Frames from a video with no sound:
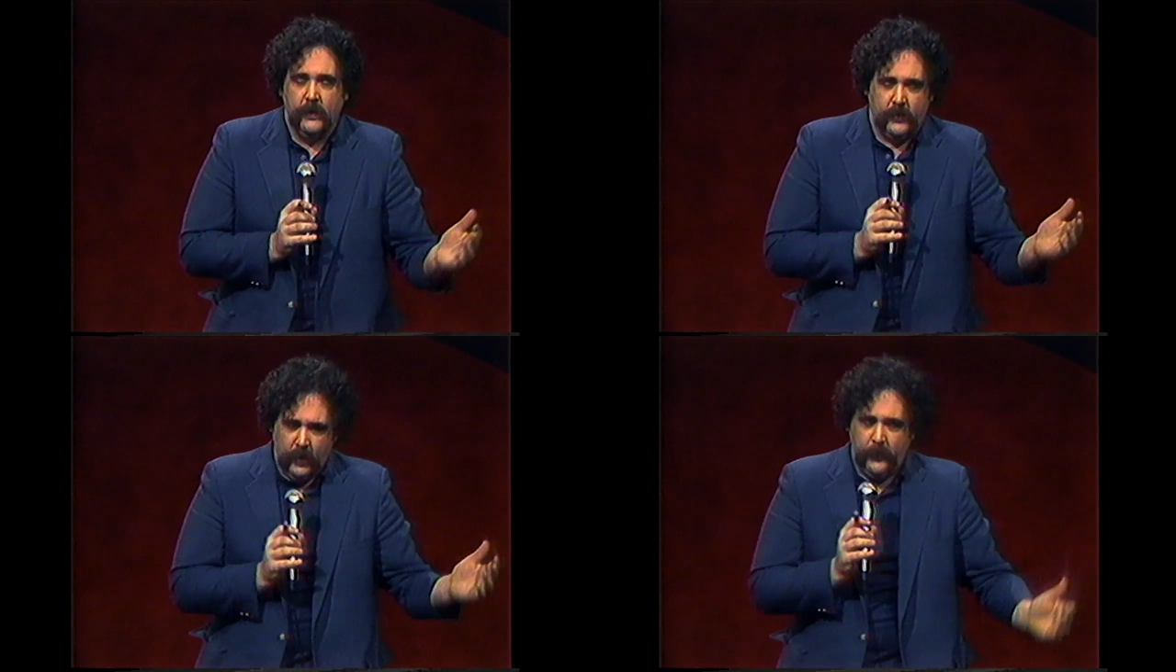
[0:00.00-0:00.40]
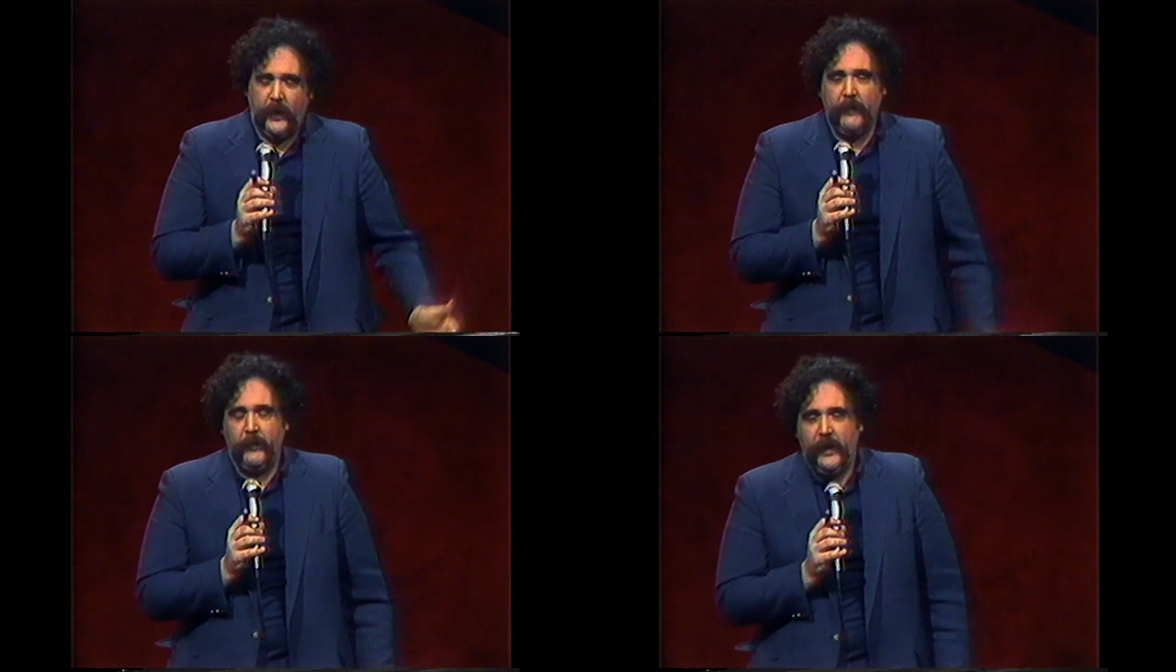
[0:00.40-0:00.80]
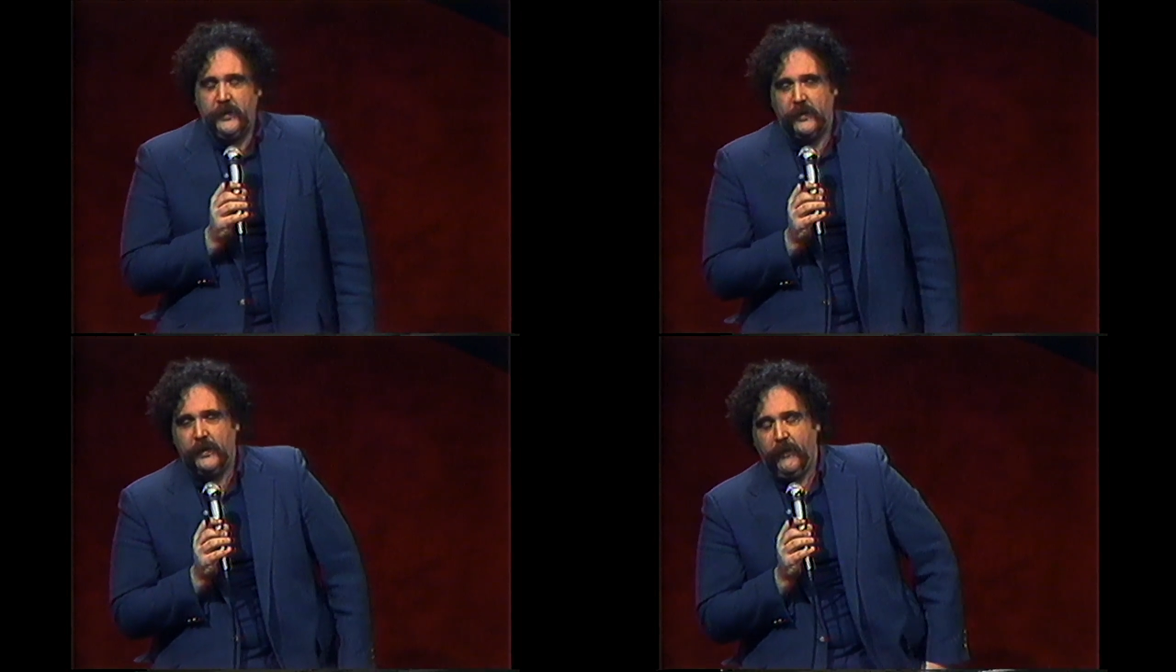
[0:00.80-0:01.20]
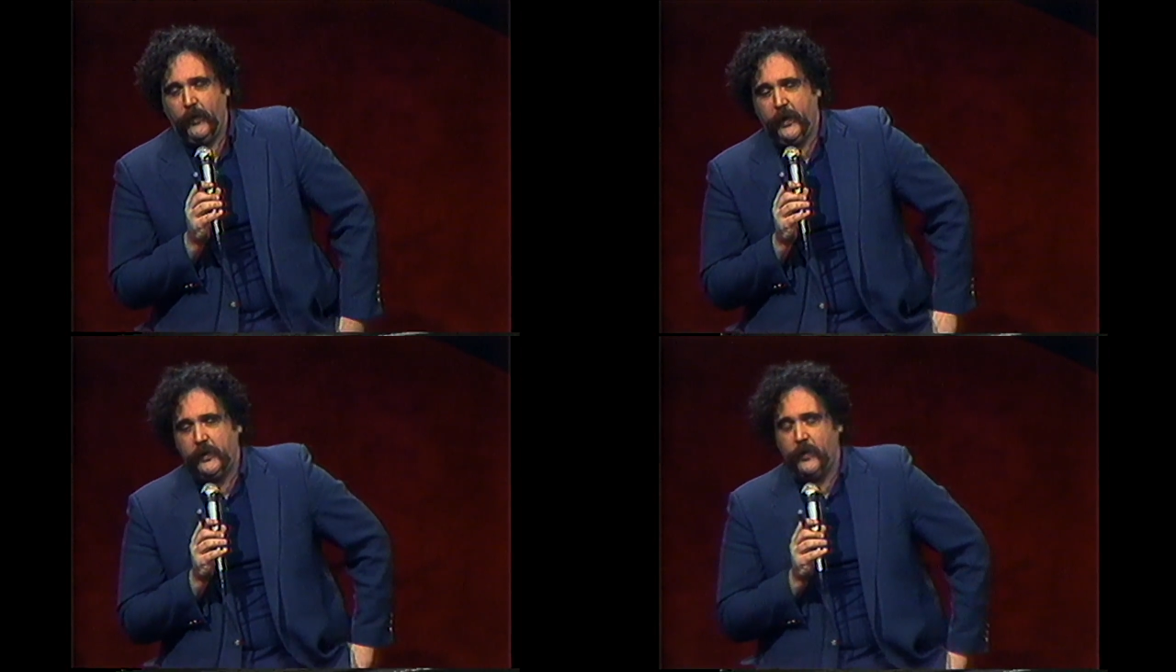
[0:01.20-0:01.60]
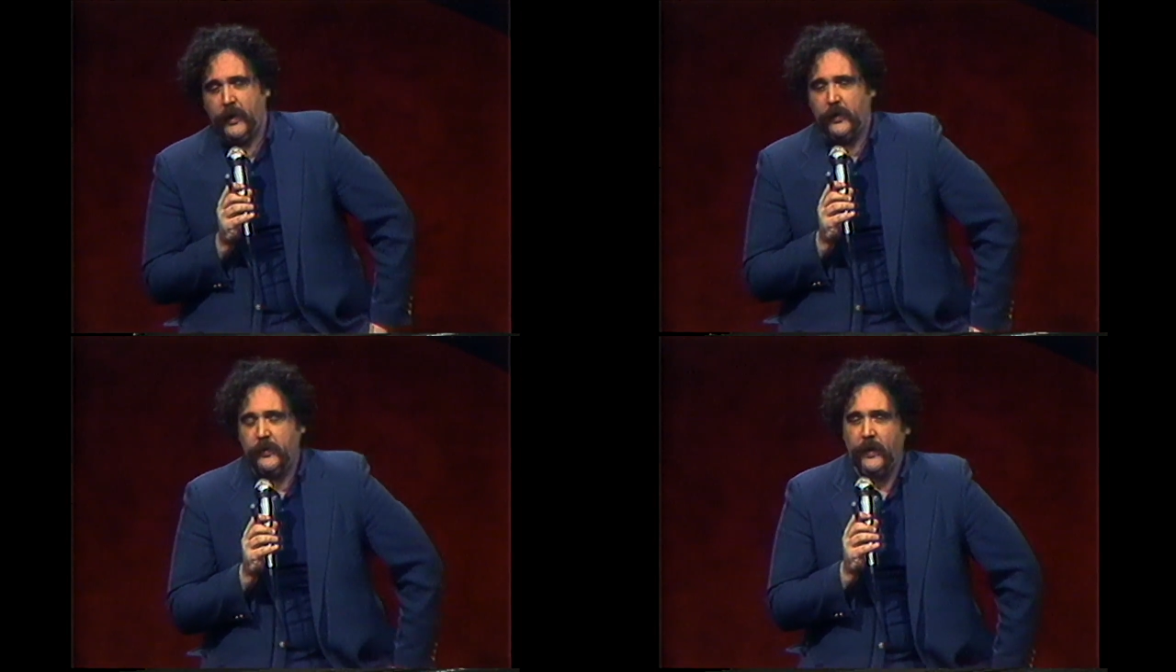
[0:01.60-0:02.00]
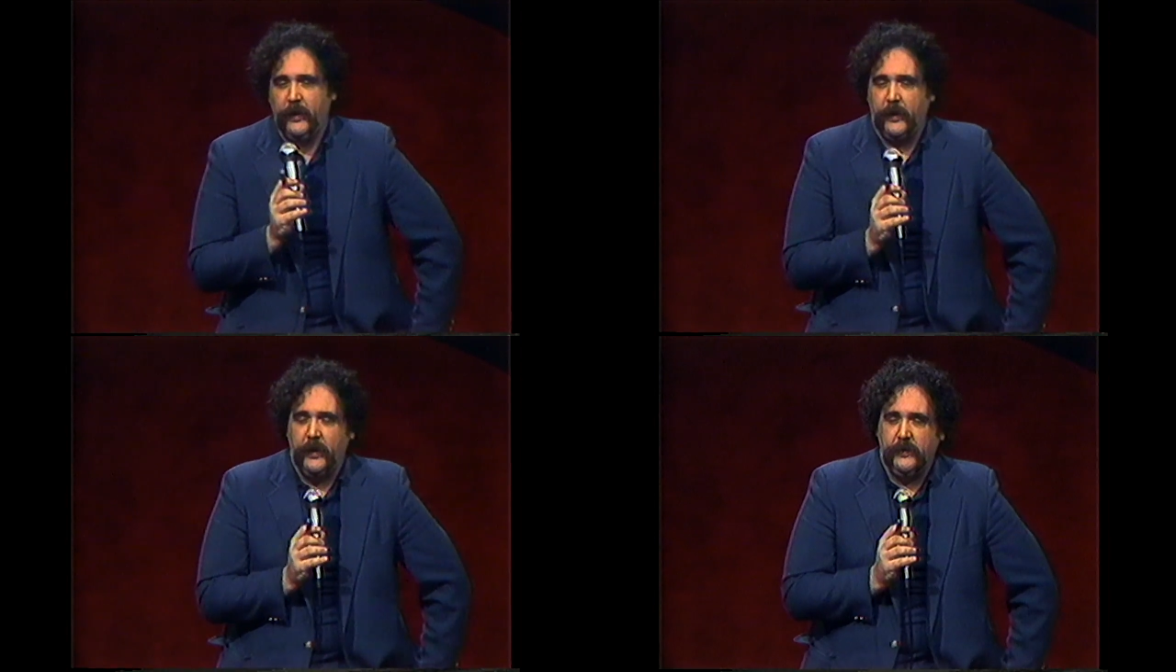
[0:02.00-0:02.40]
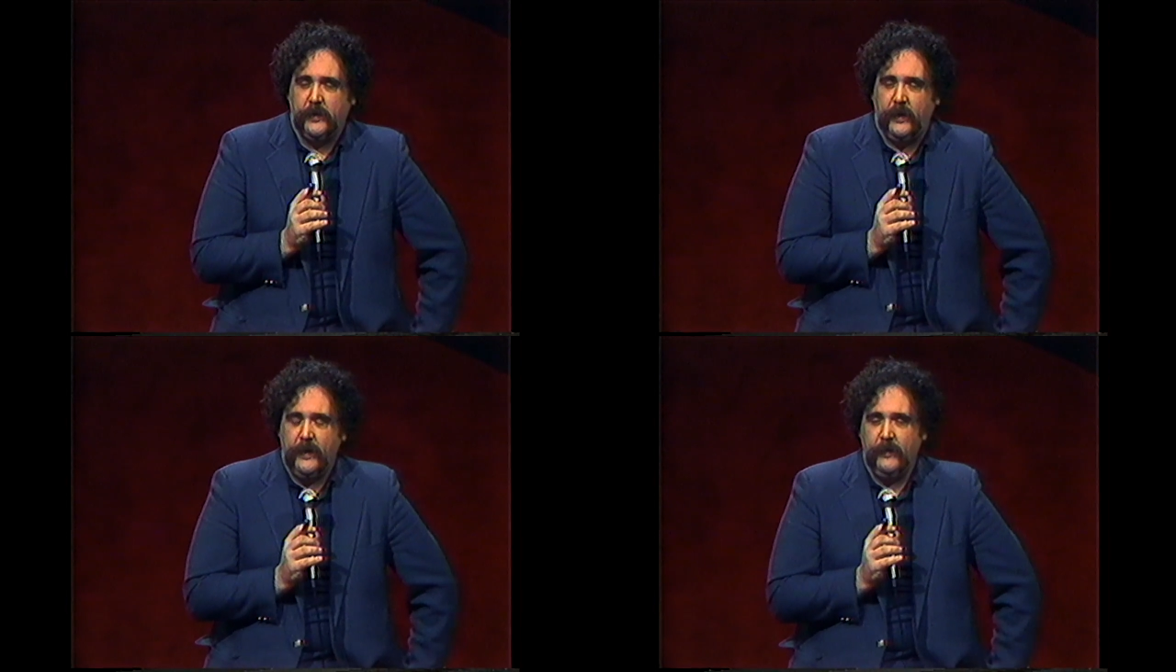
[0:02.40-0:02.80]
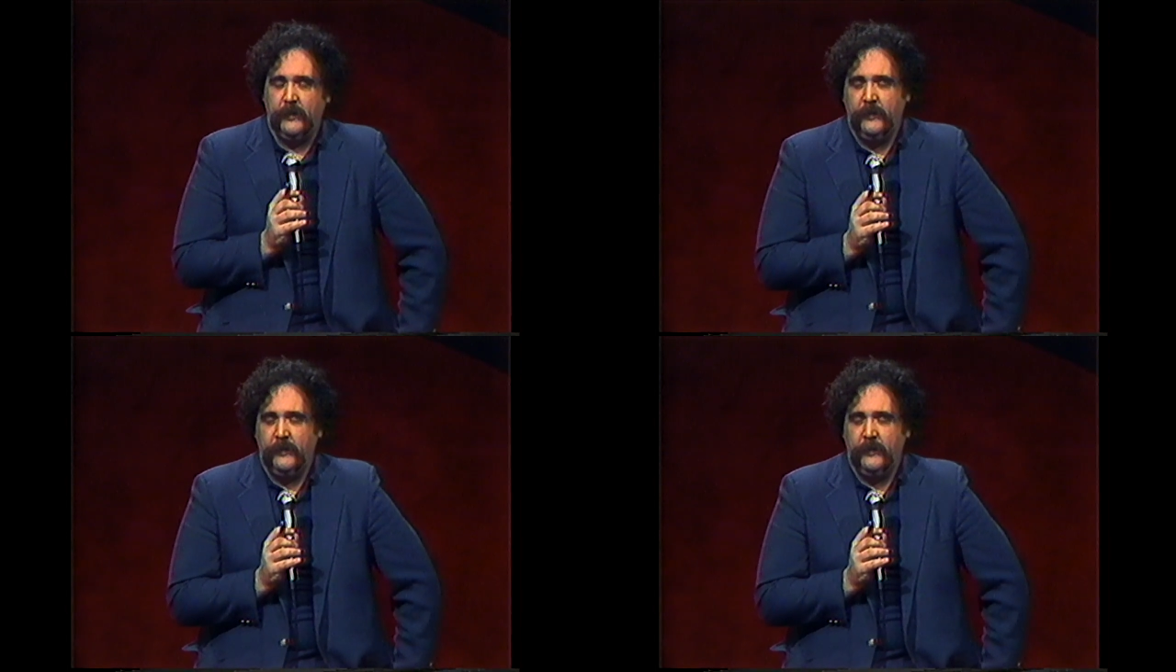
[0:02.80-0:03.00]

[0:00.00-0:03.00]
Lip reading: No problem. That should save you when the tractor trailer guns you down.